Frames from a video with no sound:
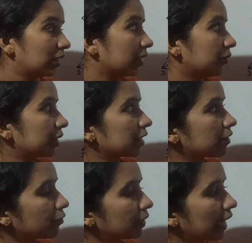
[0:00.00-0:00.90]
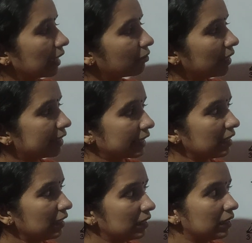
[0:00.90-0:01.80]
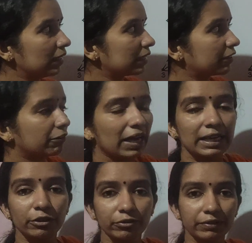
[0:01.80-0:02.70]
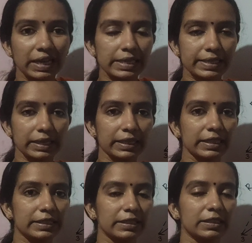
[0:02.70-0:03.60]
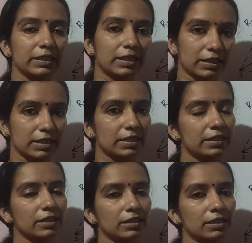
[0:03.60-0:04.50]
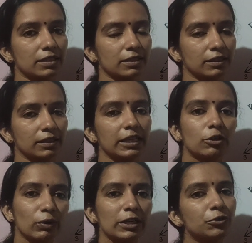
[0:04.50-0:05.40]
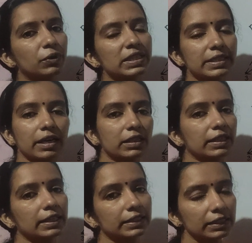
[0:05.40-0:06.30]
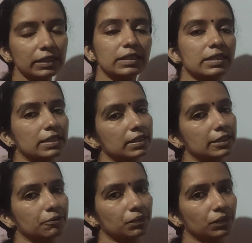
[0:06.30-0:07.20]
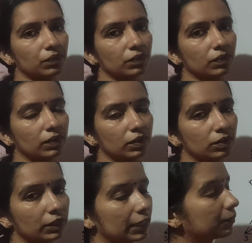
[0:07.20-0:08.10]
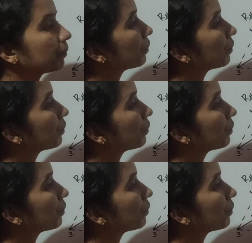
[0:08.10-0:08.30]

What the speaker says: Equations for calculating the value of delta connected resistors equivalent to a star connected system. Okay.